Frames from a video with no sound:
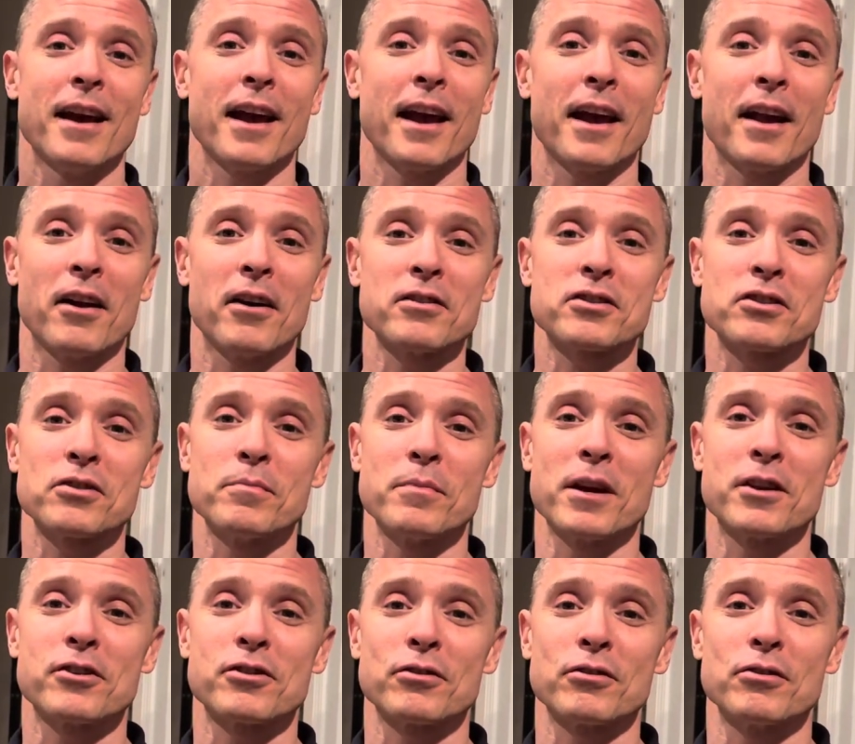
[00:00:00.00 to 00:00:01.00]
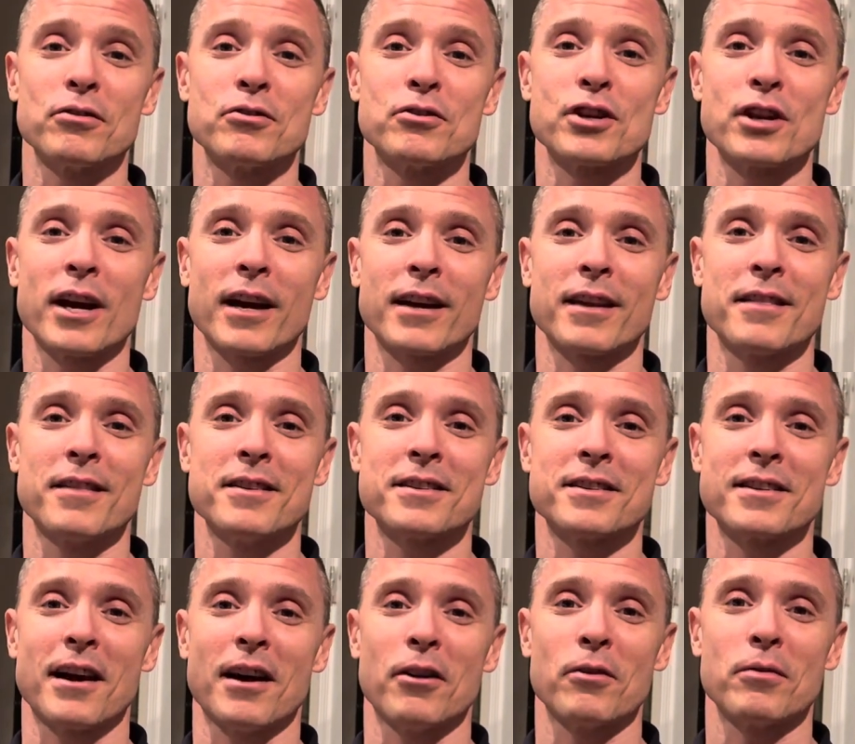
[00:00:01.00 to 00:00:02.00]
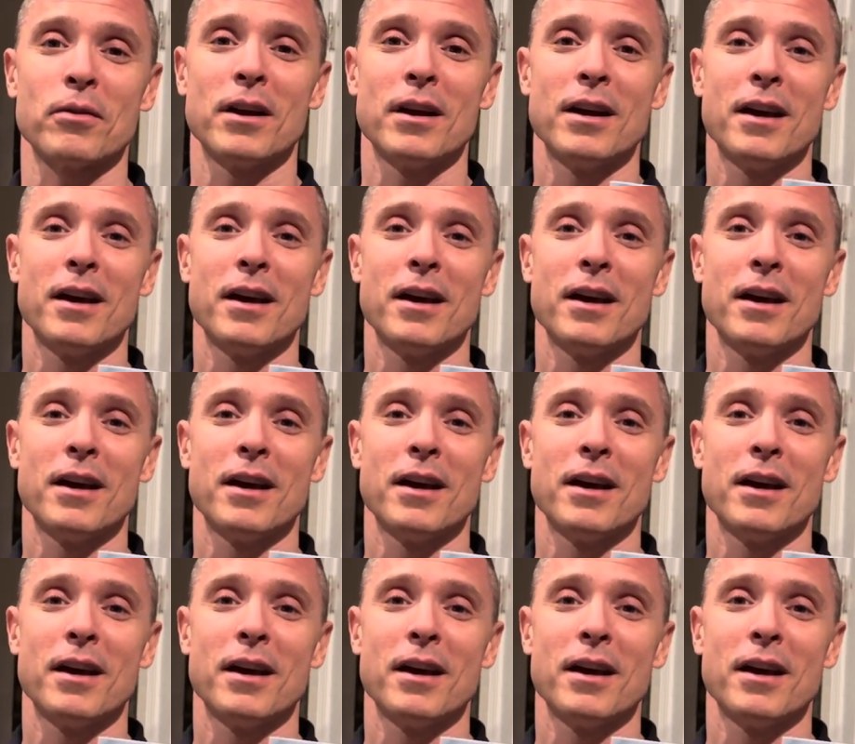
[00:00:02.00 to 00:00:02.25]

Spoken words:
And also make sure you check this out.